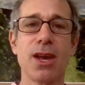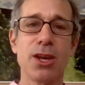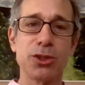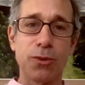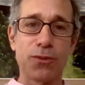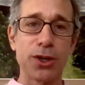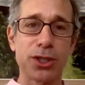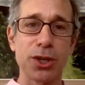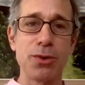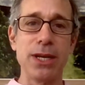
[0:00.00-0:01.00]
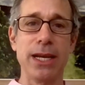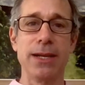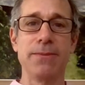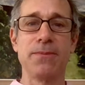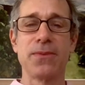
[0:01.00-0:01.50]
So first ingredient,
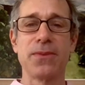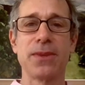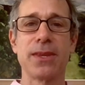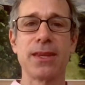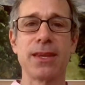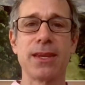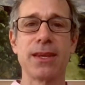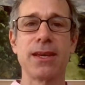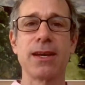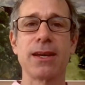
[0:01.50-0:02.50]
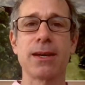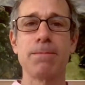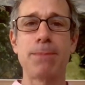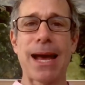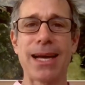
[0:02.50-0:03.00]

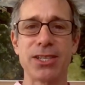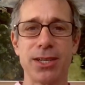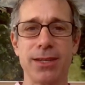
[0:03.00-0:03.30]
compassion.